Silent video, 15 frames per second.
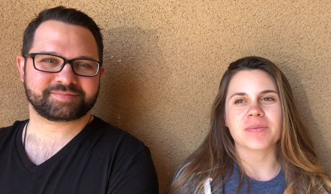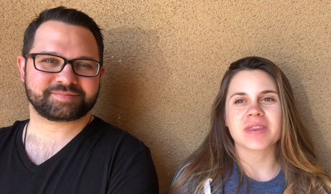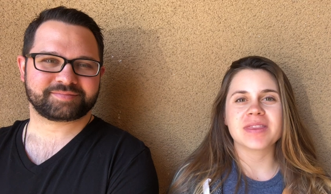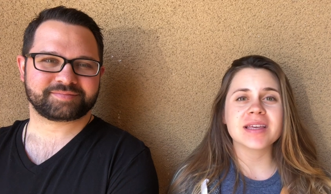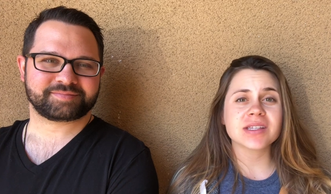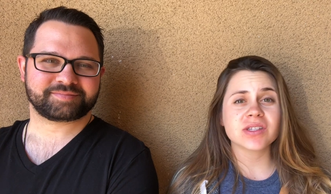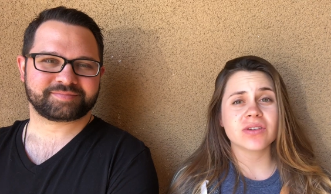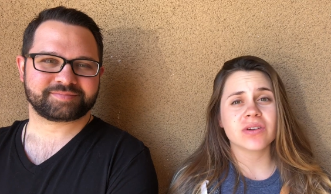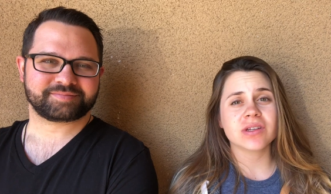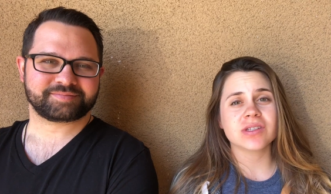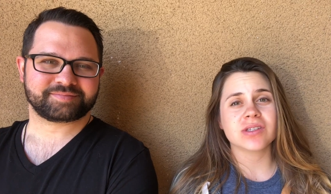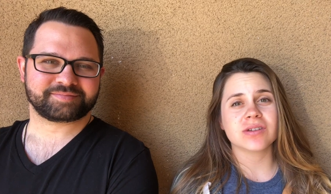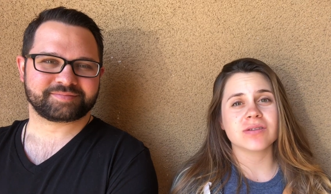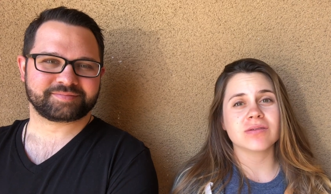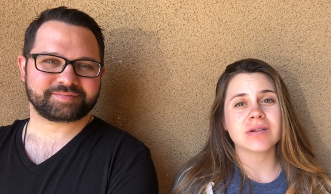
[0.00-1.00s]
Speaker 1: things that you can
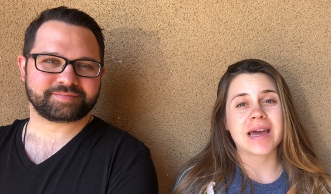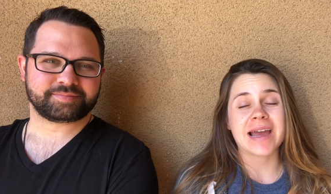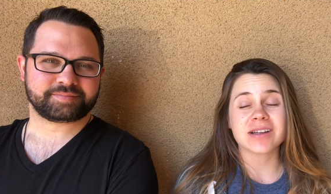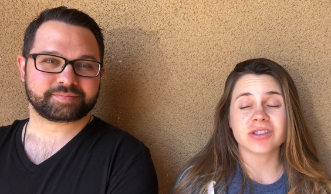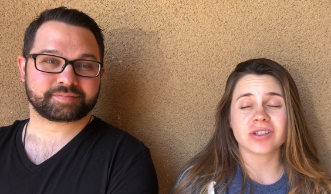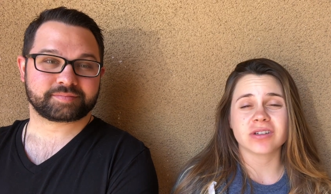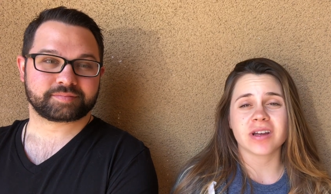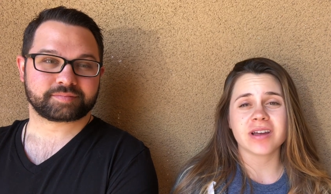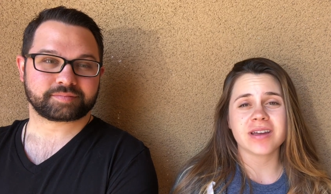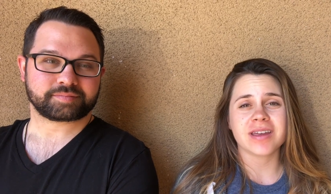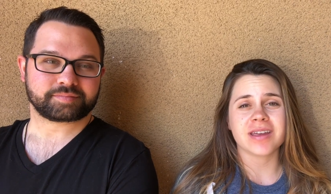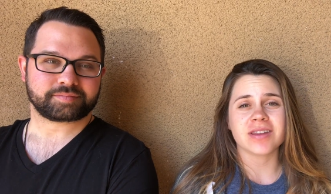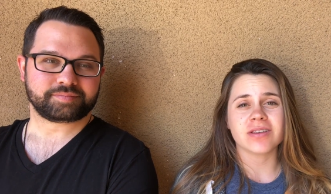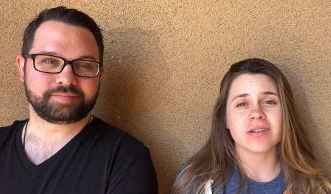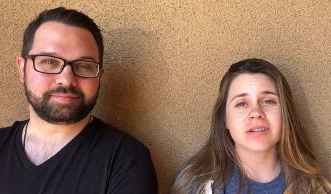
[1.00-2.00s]
do extra
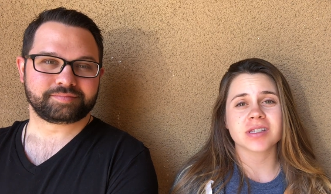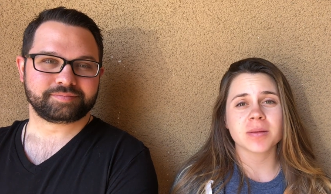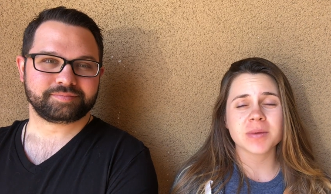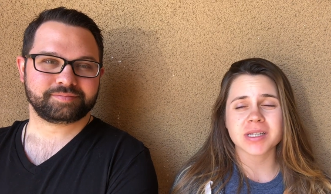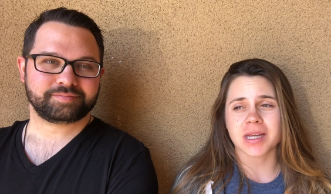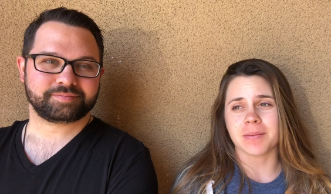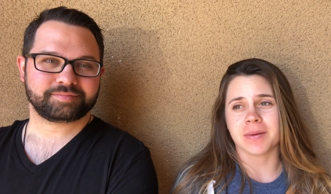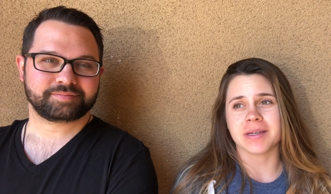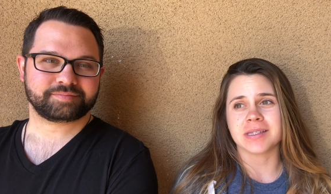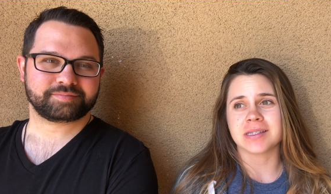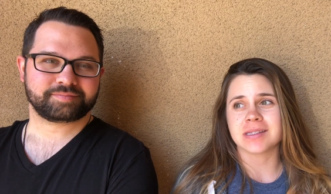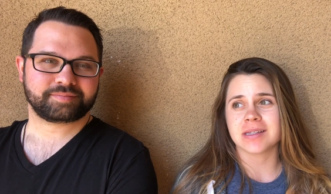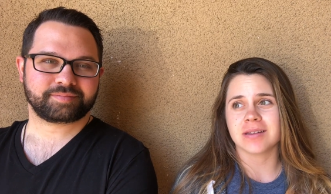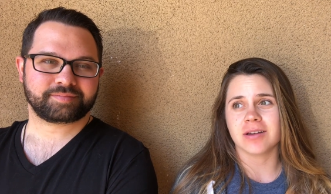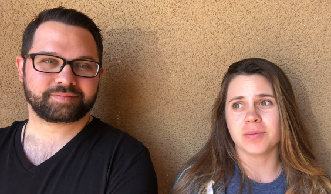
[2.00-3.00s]
in your summertime
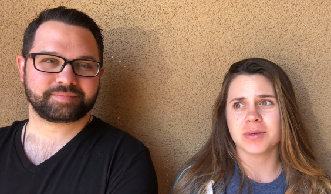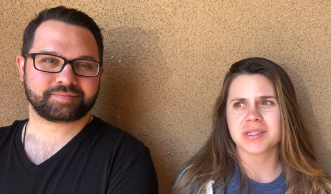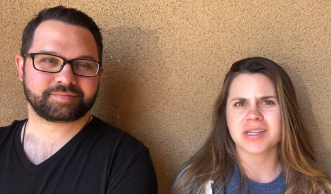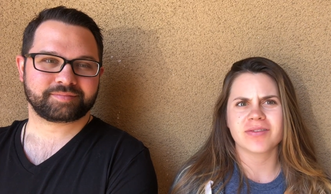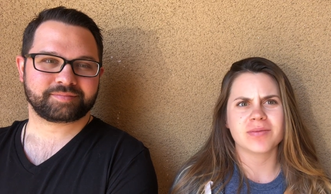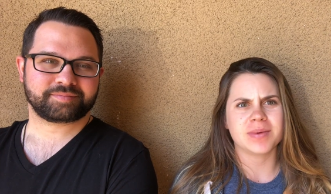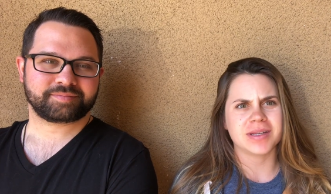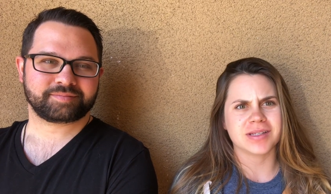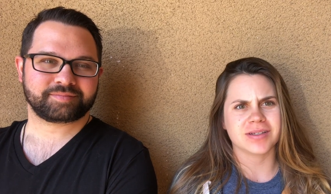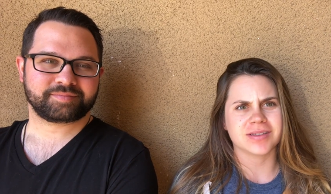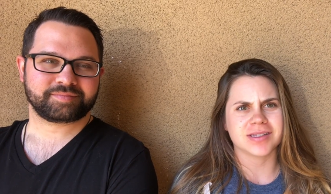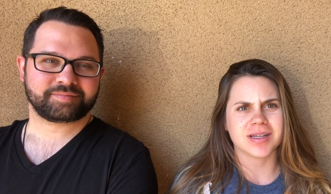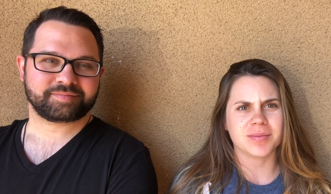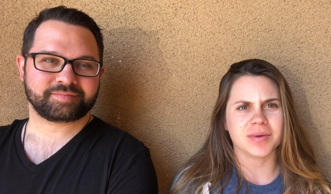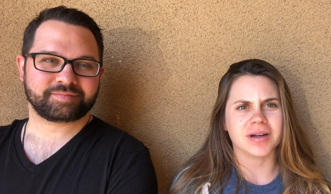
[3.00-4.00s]
because almost everybody's
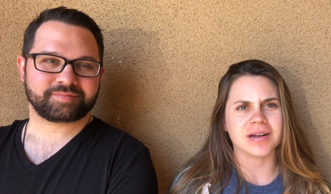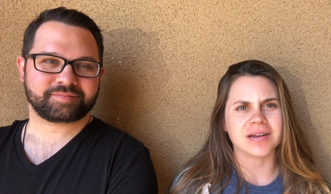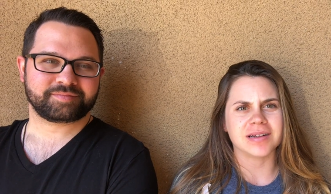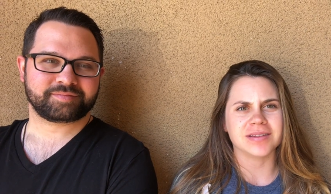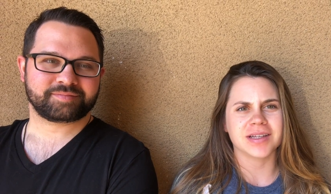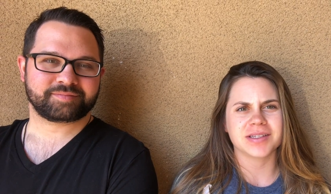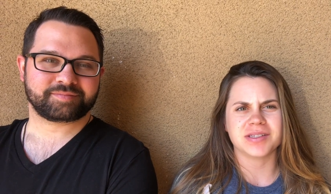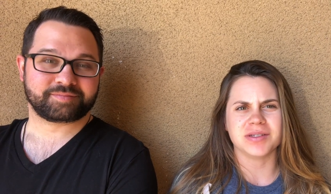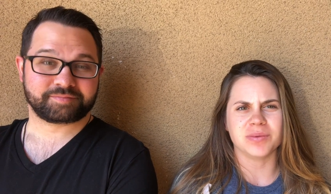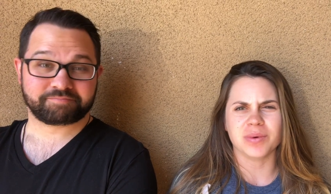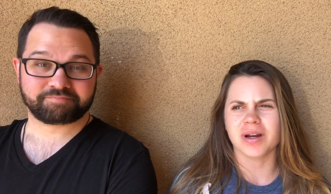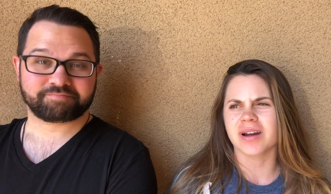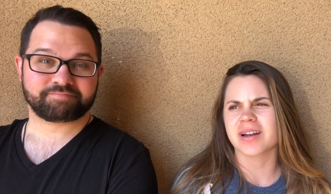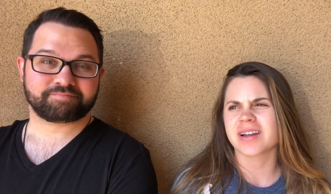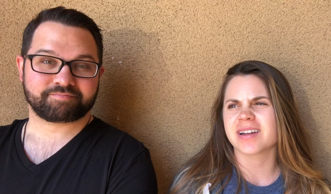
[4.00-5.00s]
on summer unless you
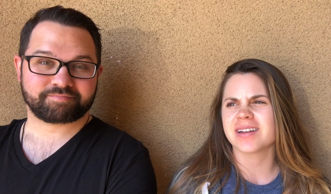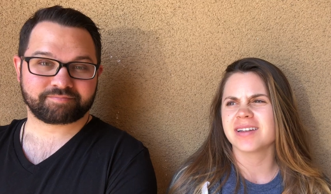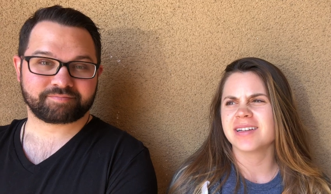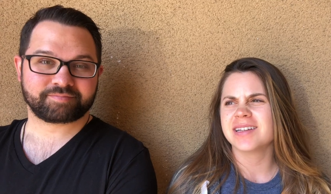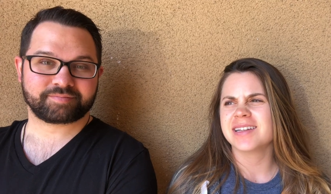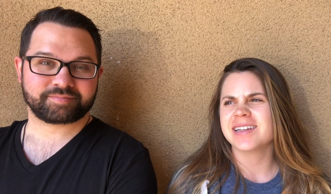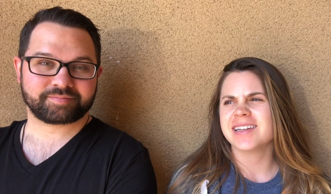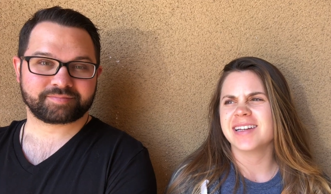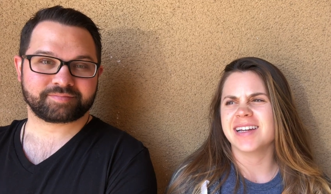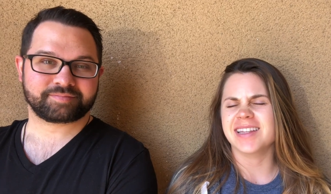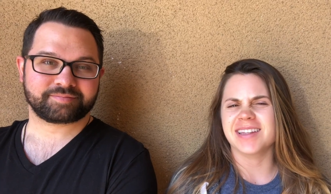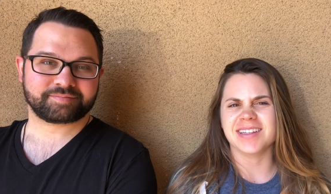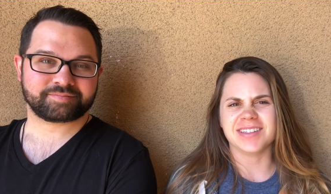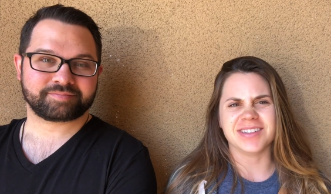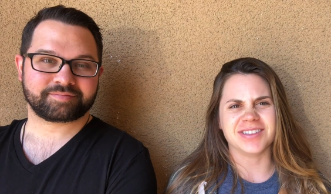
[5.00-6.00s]
work
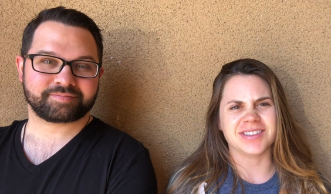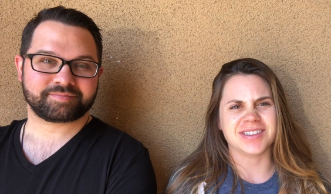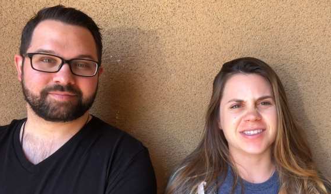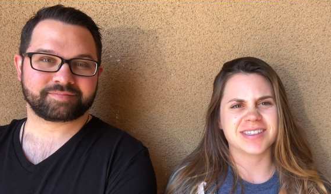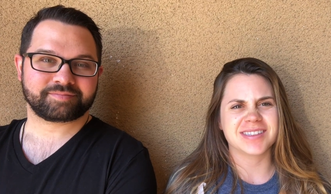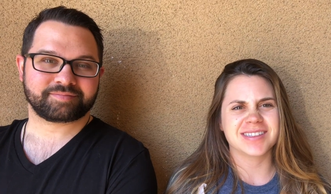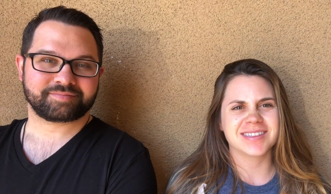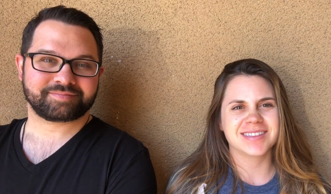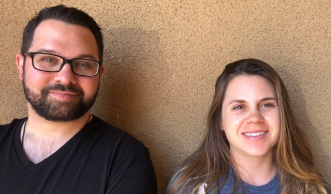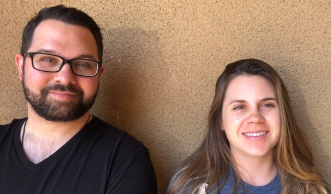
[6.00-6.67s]
and then you're just,